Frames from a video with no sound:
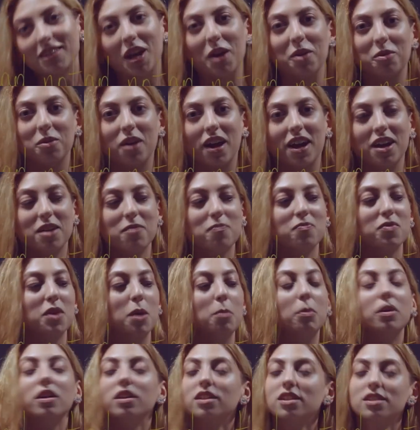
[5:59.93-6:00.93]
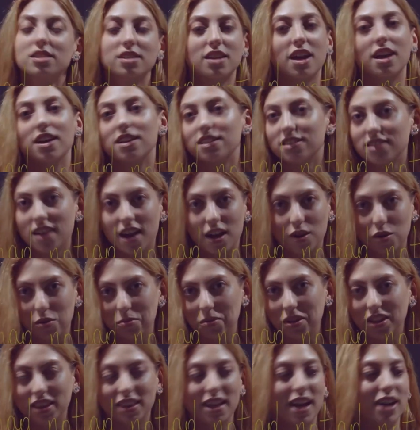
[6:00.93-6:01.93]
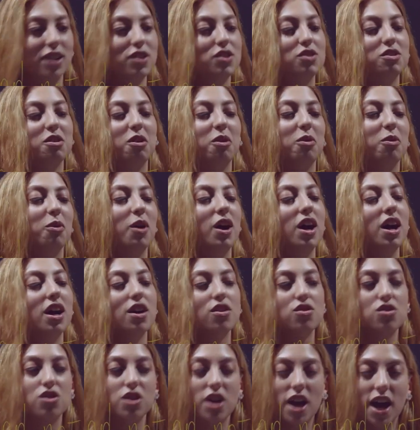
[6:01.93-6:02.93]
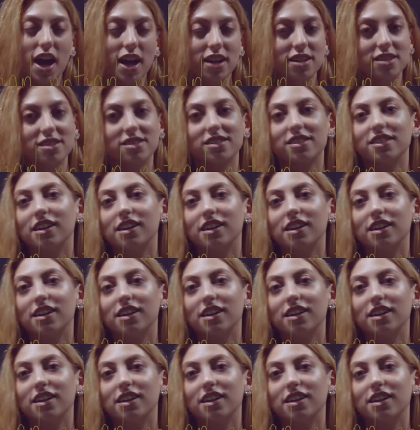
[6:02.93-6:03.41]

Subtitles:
Okay? But in this case, I don't mean that. So she hadn't